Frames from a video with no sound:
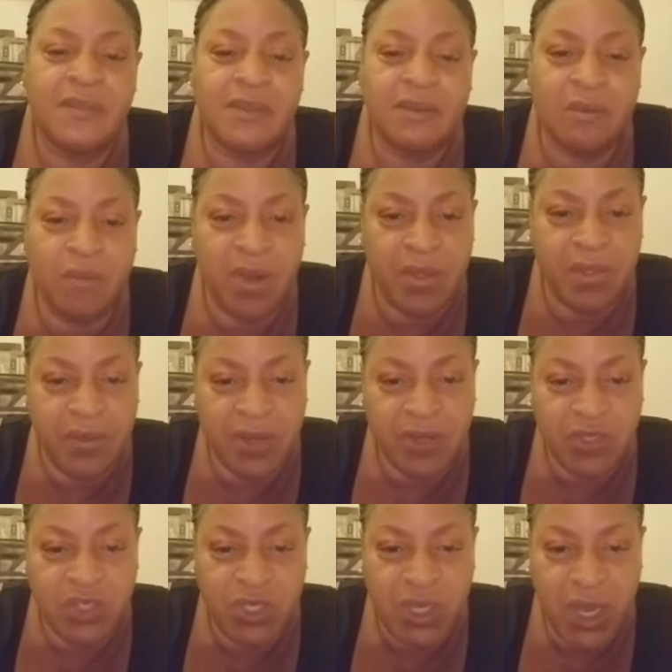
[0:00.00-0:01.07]
the weather
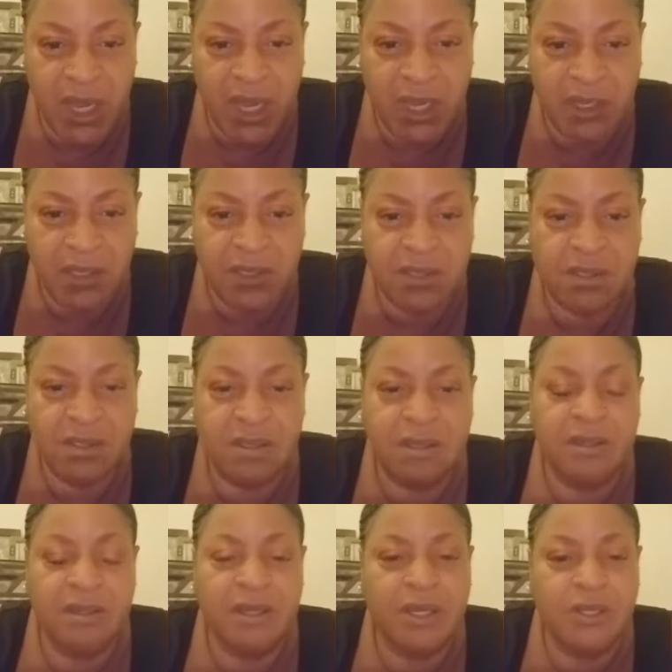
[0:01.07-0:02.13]
has changed.
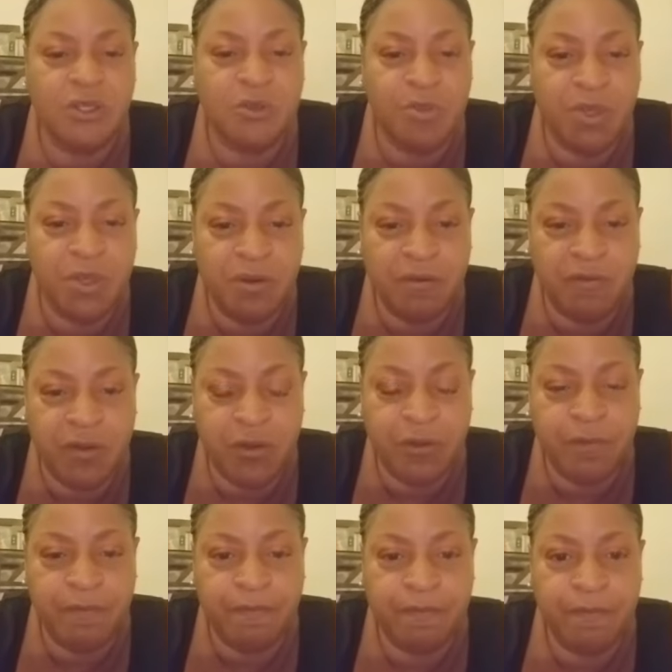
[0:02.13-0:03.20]
It's
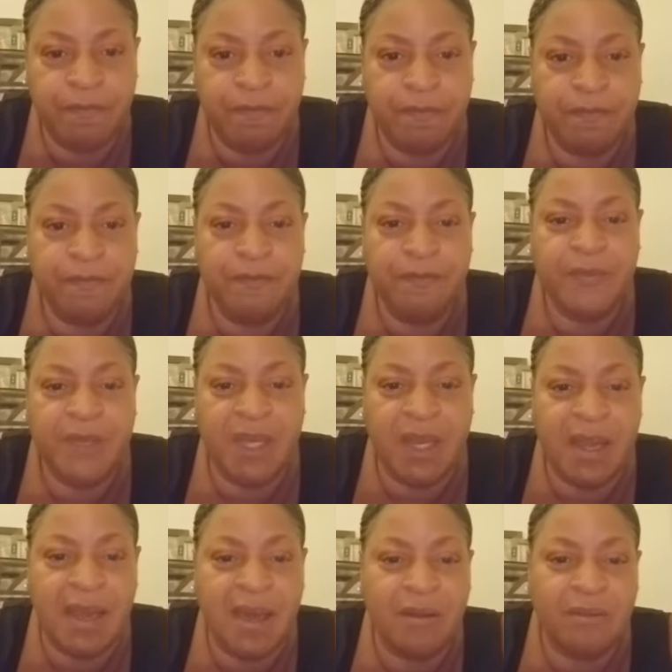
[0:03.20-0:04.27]
beautiful. Get
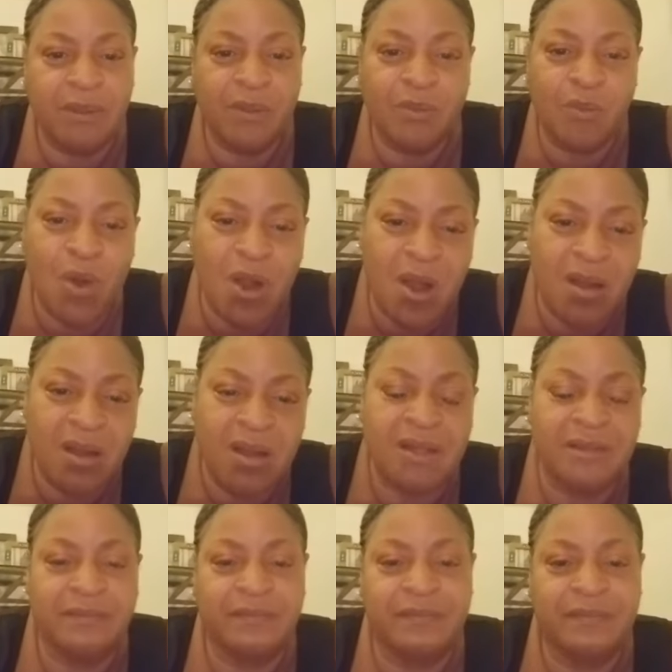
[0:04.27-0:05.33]
out and walk.
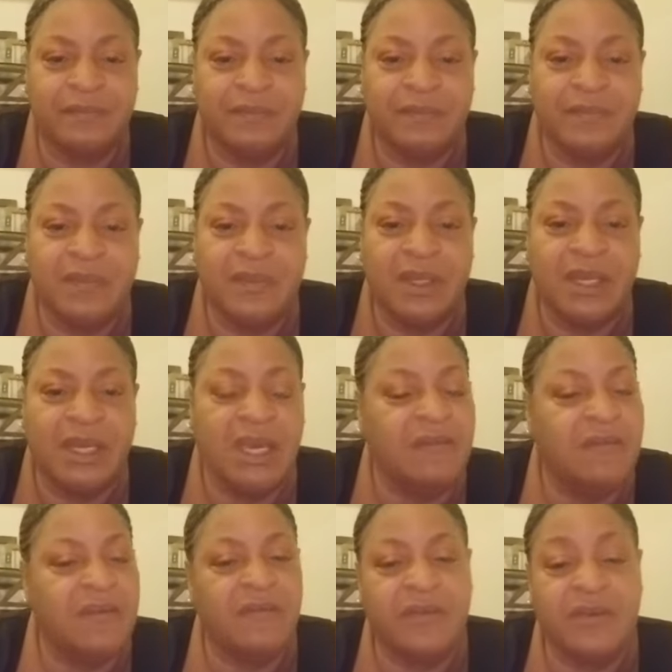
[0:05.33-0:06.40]

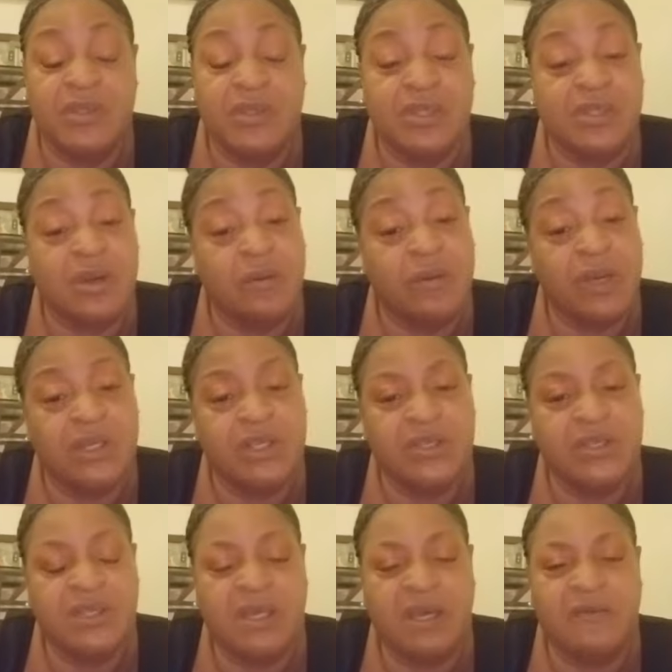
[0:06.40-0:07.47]
Even if you just go get
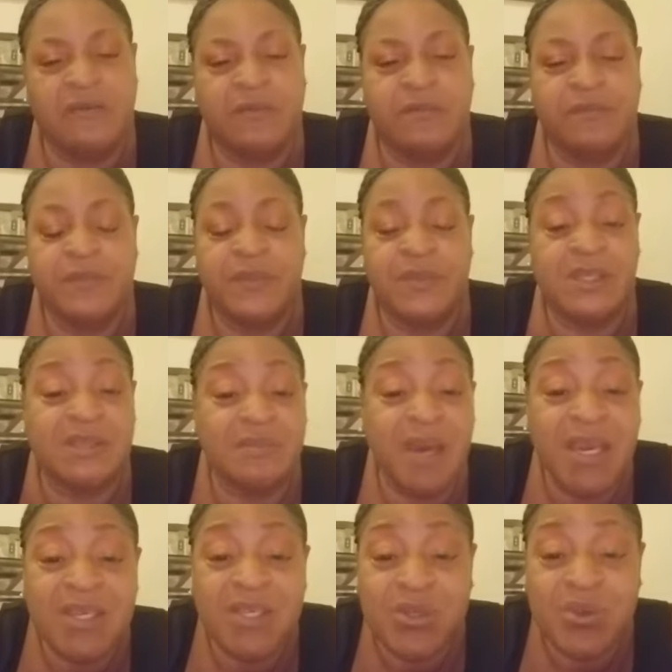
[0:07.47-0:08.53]
yourself some
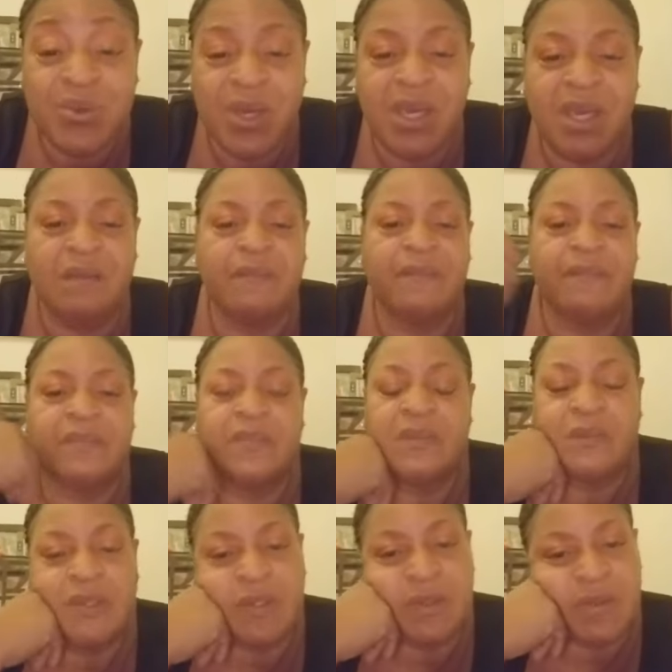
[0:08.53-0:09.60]
ice cream,
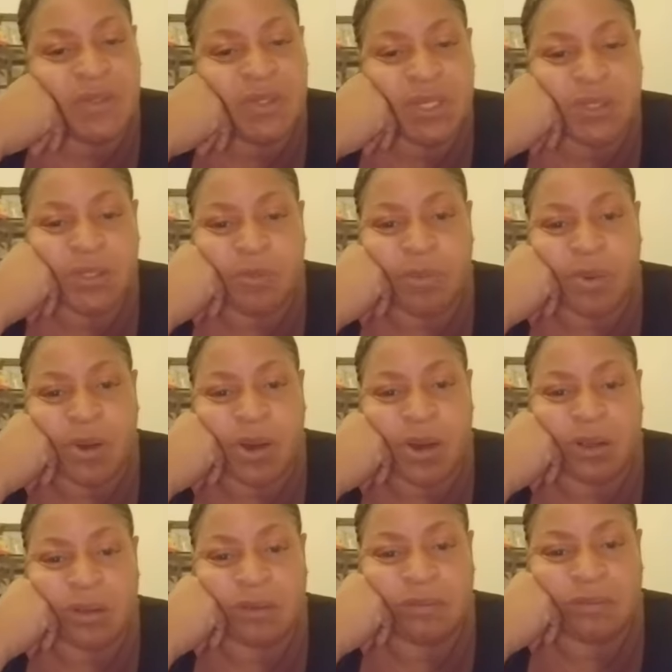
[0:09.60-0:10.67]
go sit in the
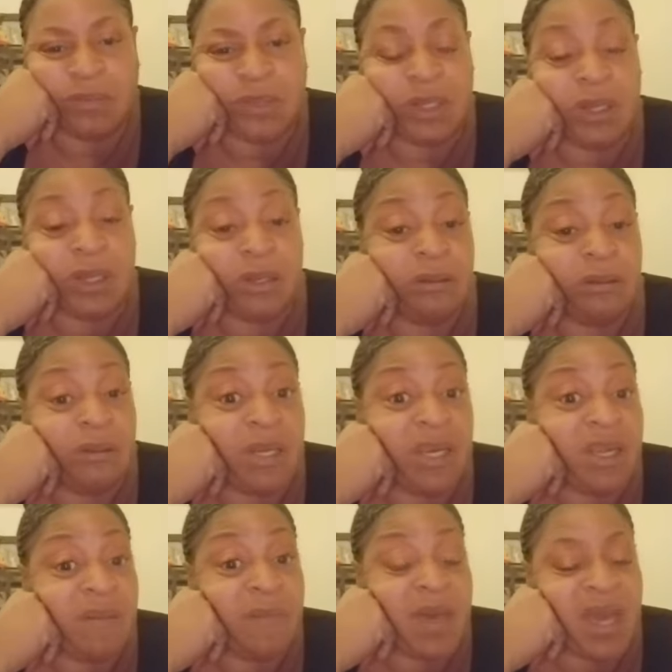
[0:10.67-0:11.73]
park, look in
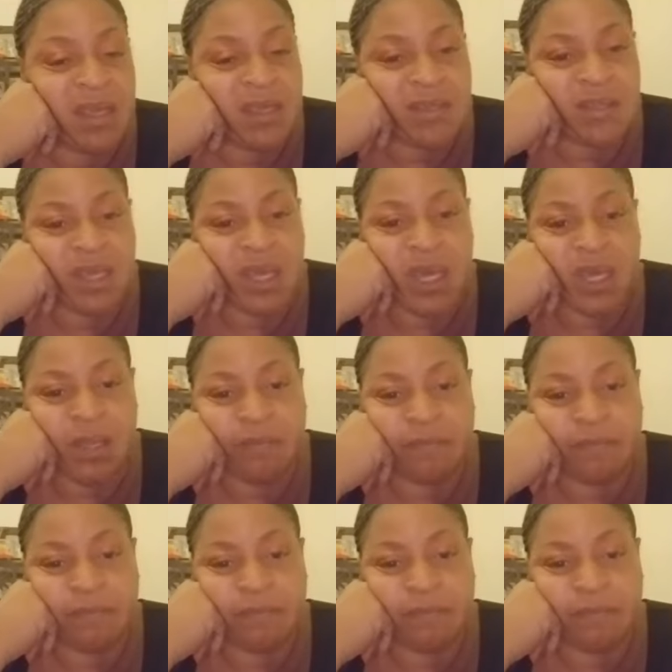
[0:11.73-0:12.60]
a magazine,